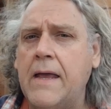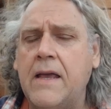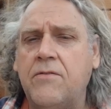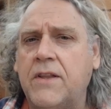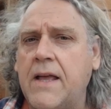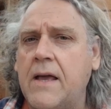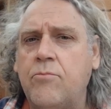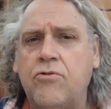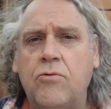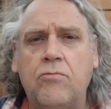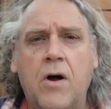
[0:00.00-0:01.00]
even
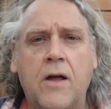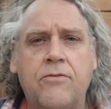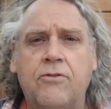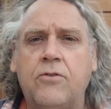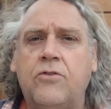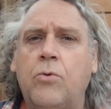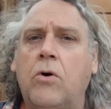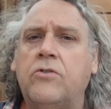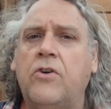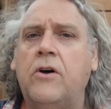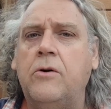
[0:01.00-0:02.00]
April, right through to
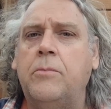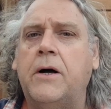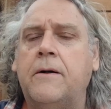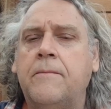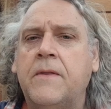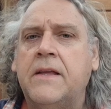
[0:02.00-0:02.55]
October.